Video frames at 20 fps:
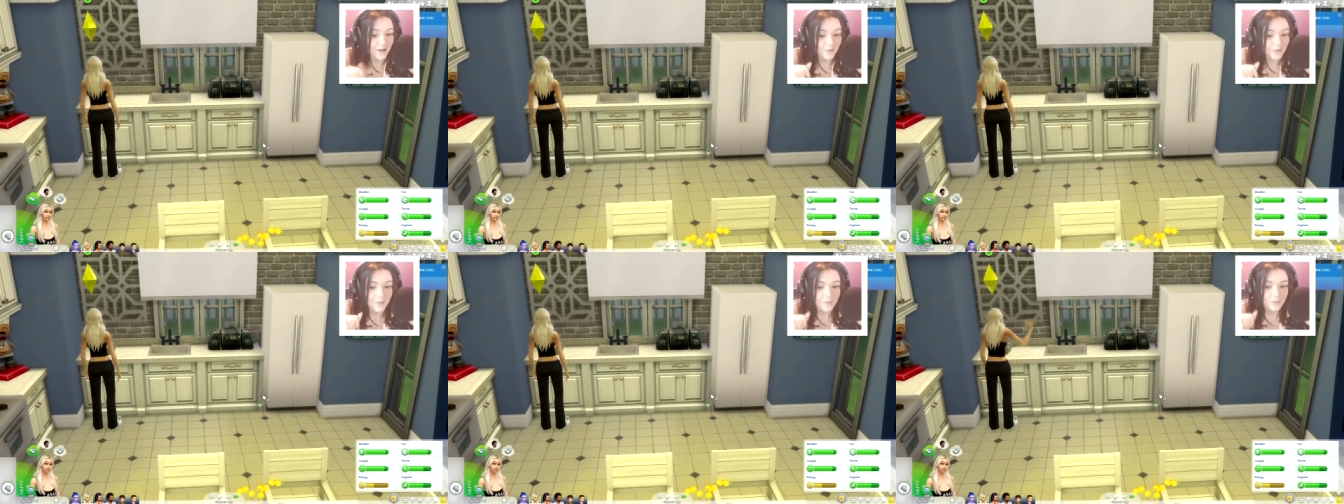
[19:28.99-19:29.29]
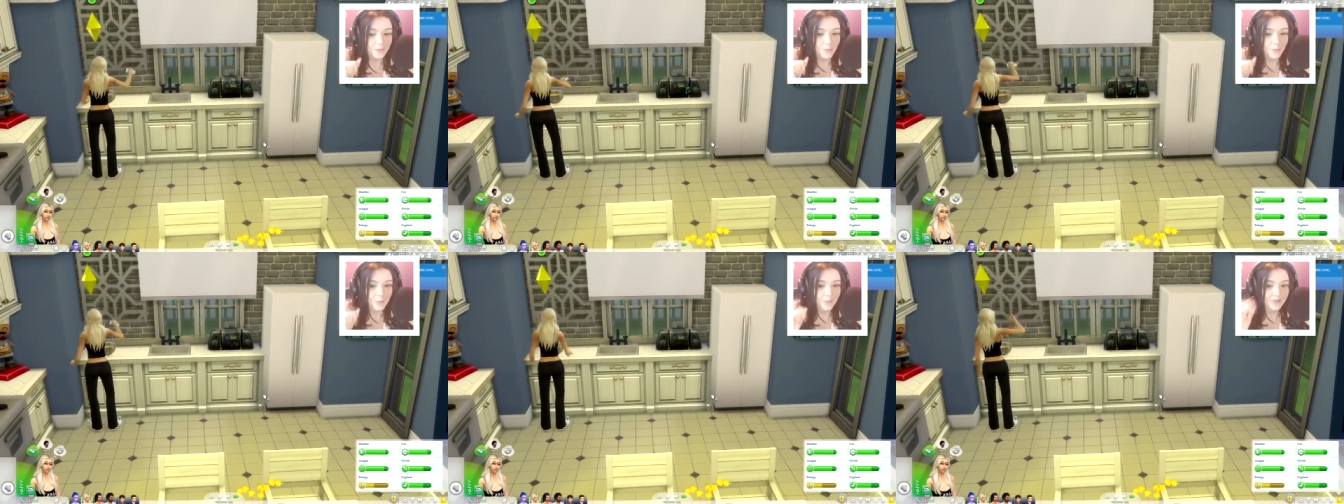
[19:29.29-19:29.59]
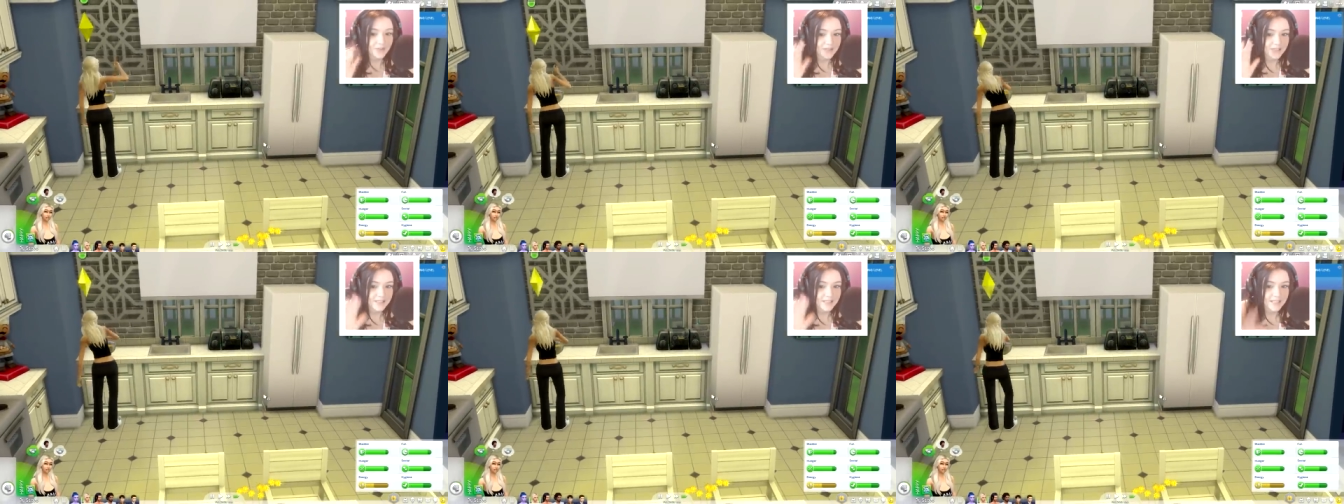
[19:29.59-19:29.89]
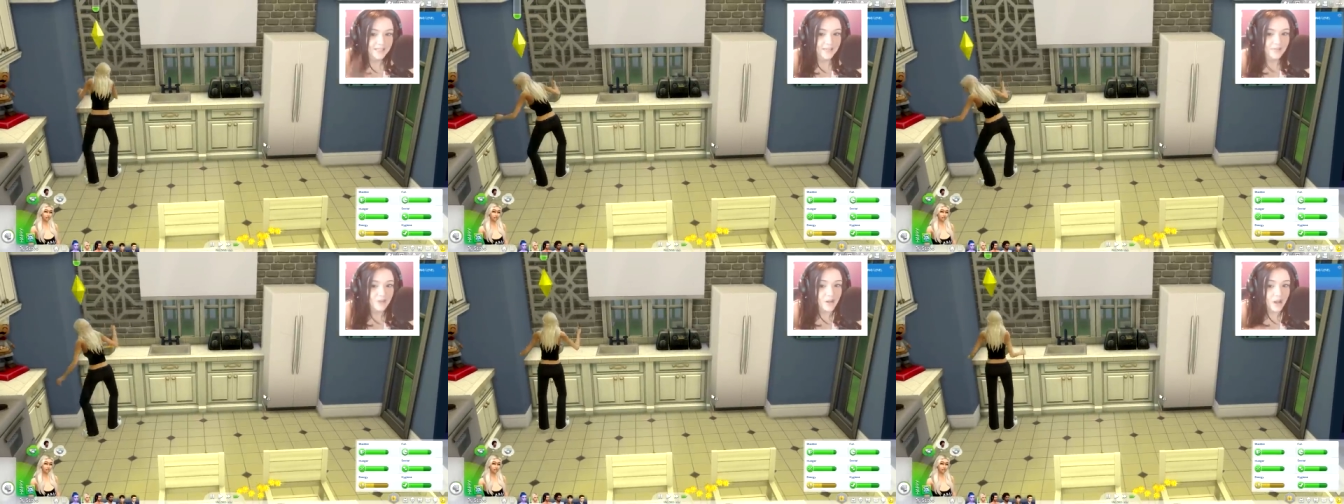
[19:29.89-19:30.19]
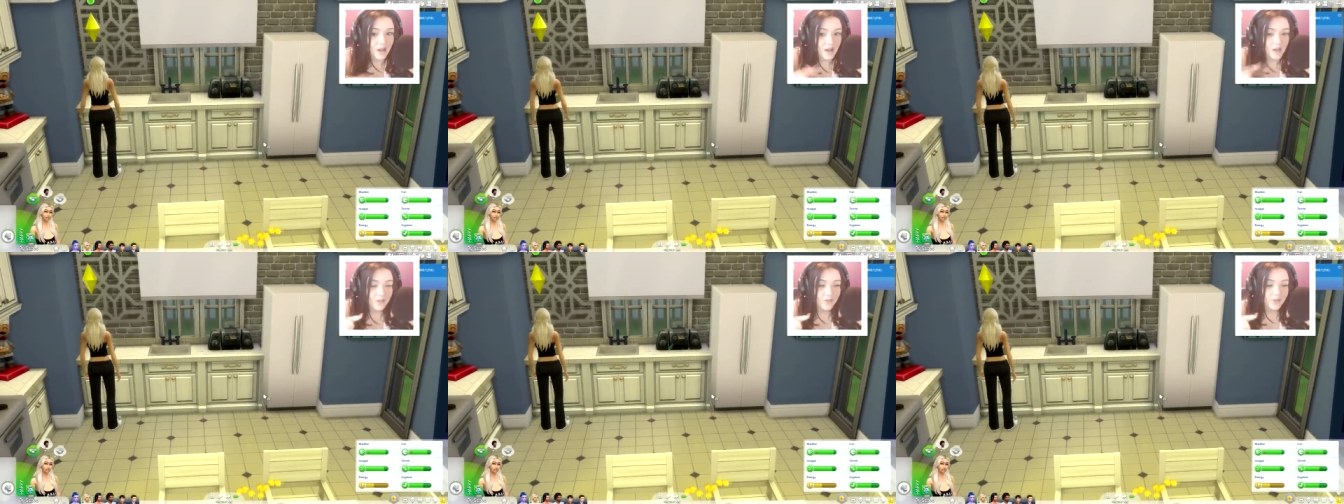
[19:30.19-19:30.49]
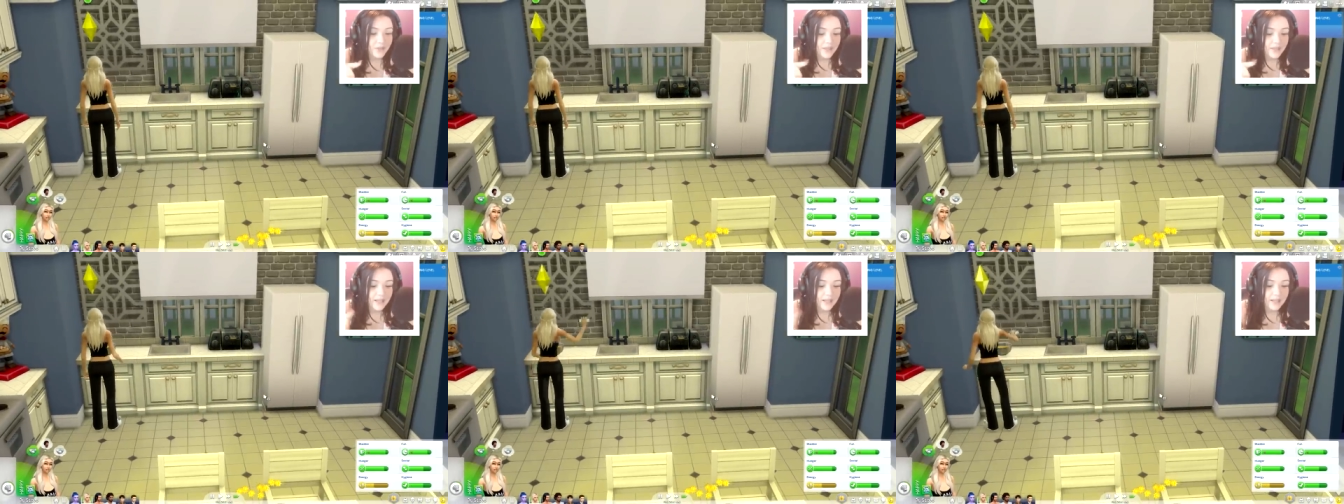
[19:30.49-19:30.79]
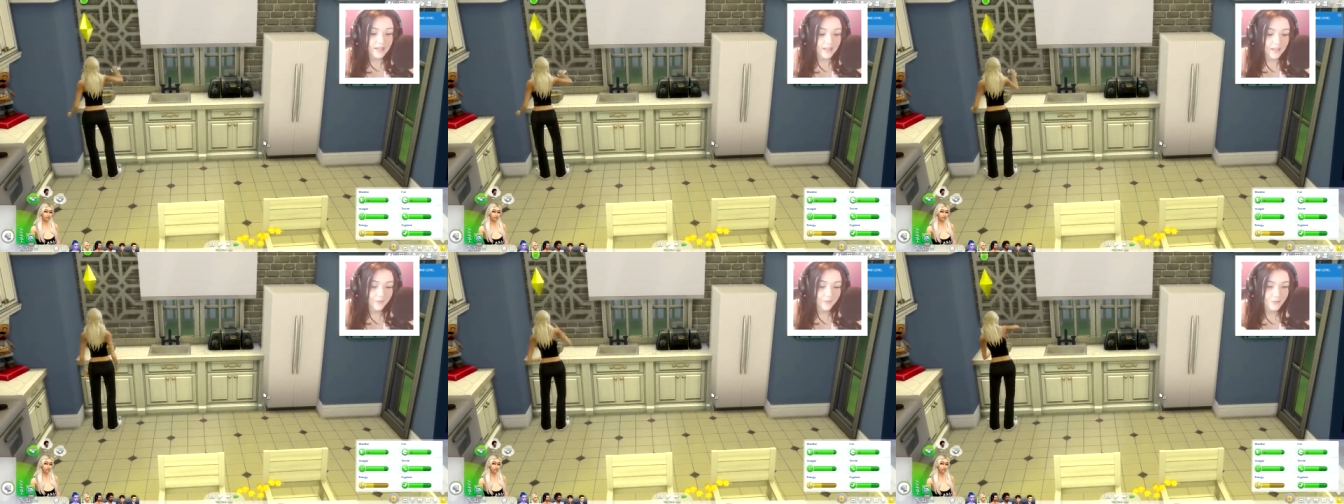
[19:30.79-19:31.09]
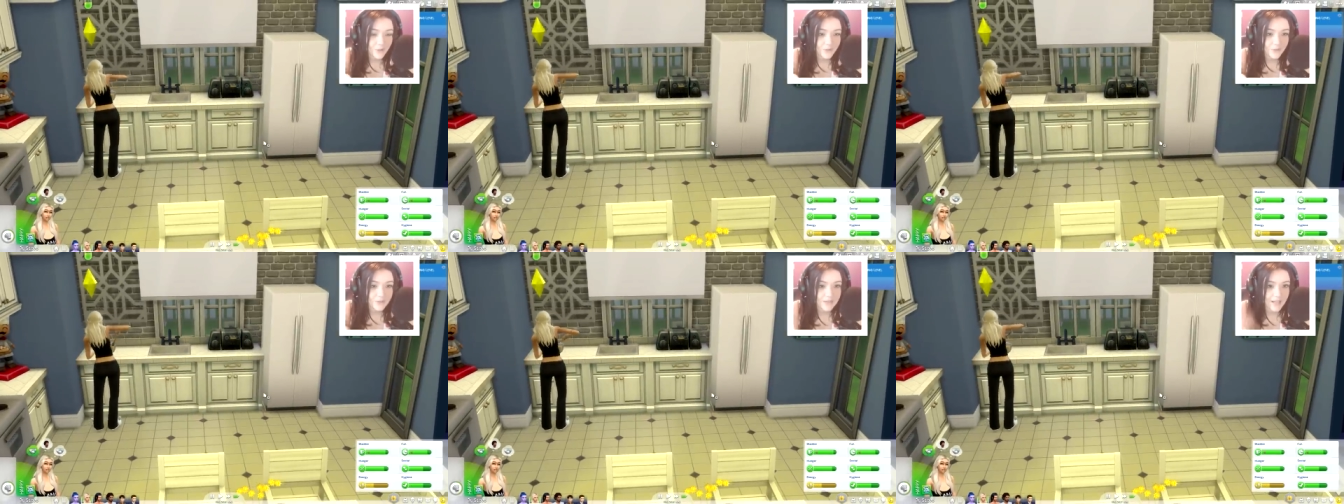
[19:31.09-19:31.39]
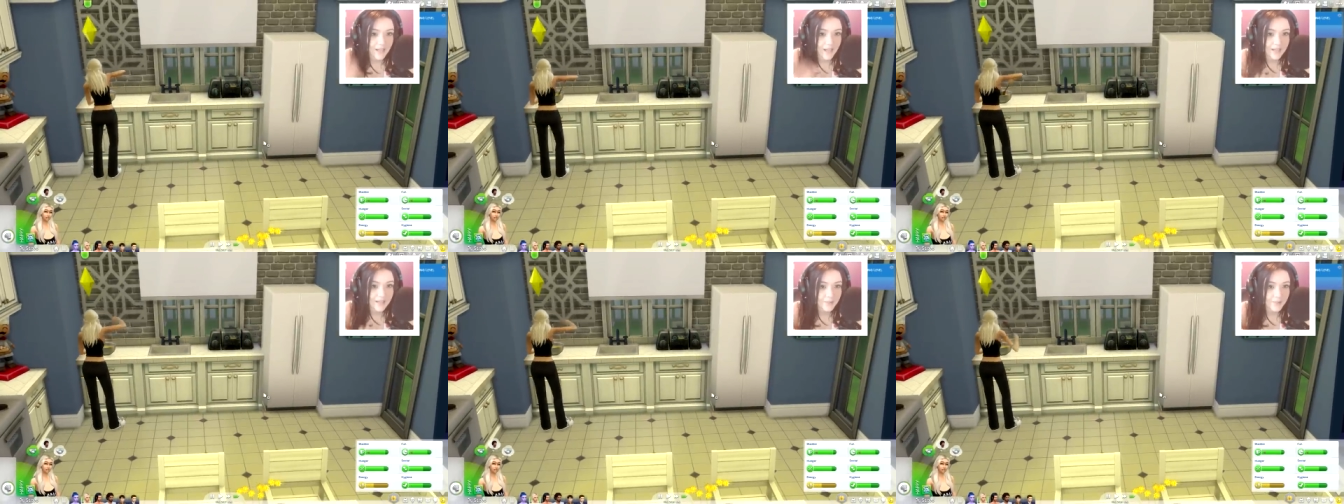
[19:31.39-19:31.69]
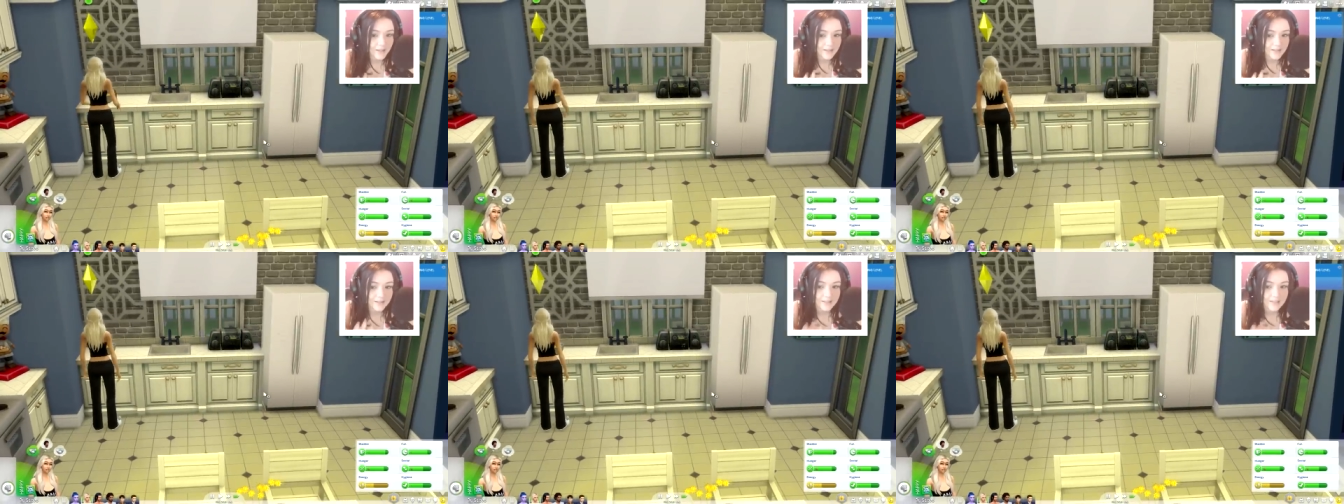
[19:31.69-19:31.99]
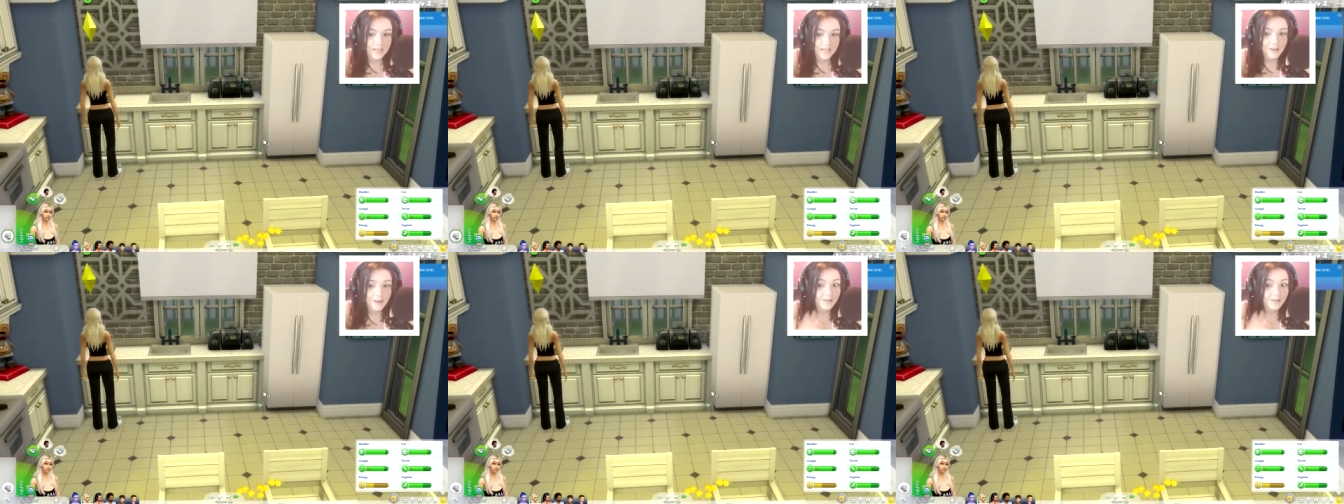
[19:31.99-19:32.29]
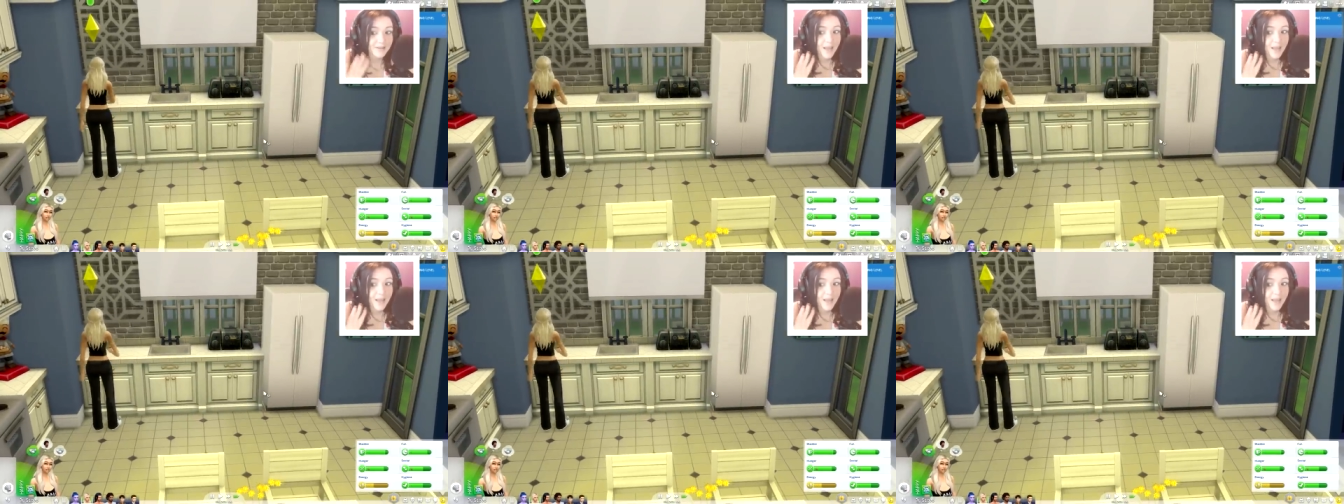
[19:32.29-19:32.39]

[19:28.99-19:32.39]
And I remember when we received the leftovers aspect of the game,